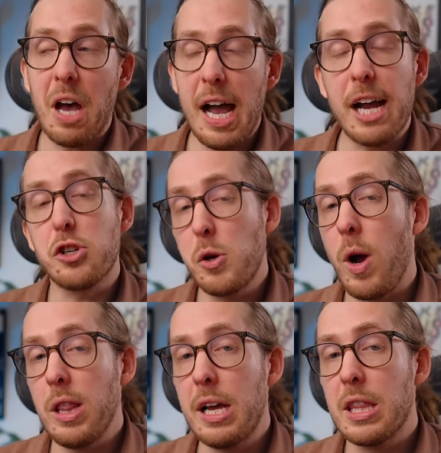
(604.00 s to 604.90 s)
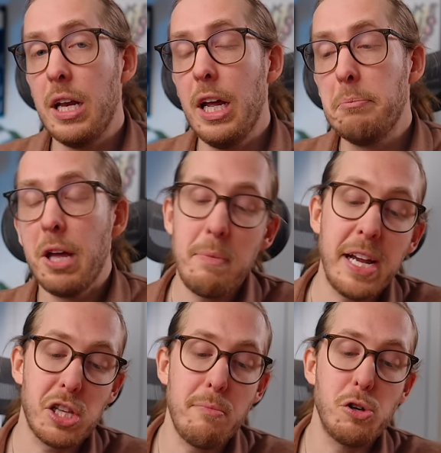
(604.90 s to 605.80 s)
I actually quite like that name. It
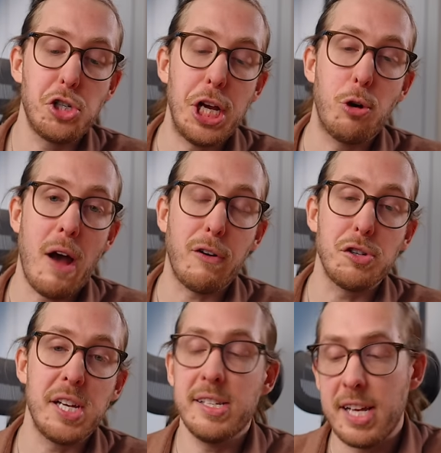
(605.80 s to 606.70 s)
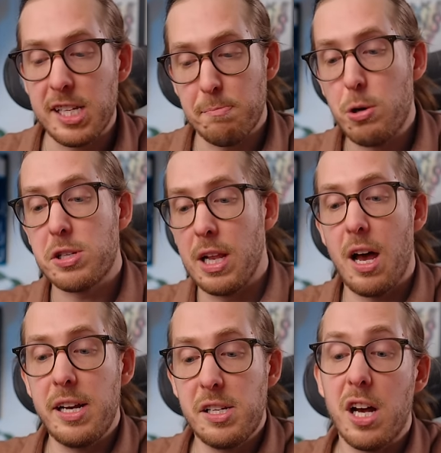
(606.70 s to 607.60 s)
makes the most geographical sense, as most of the
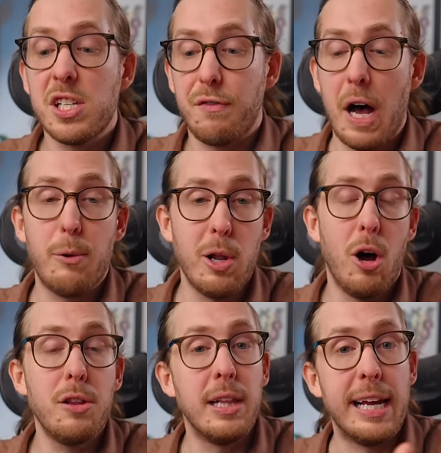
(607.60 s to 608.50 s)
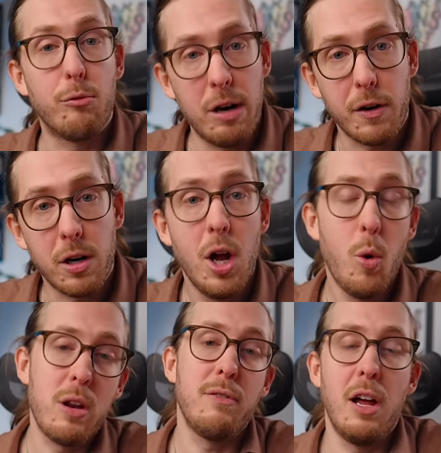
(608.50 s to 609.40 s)
line does follow along the Lea River,
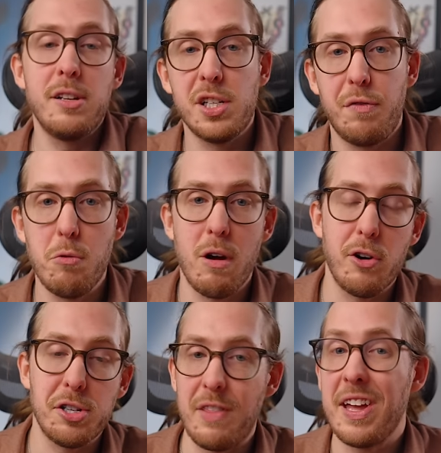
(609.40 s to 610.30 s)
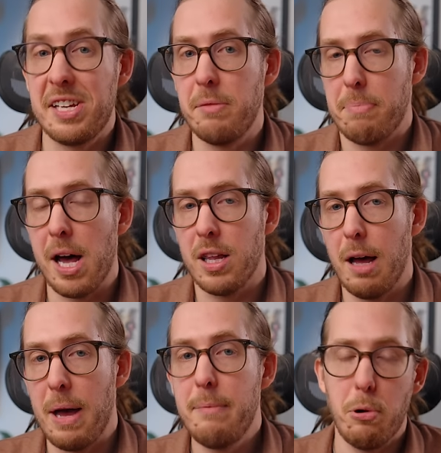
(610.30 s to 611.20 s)
one of London's few rivers that they didn't bottle
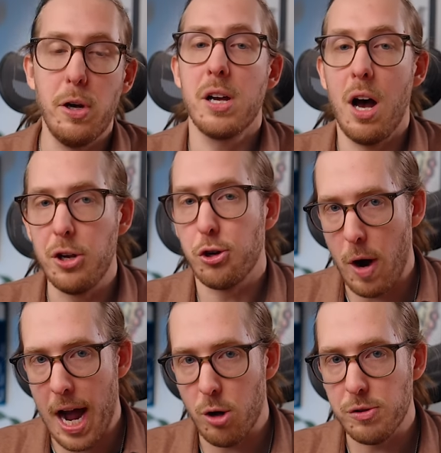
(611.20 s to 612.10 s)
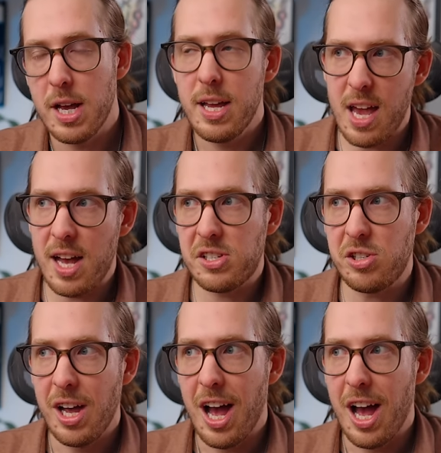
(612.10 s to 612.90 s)
up and put underground. Yes,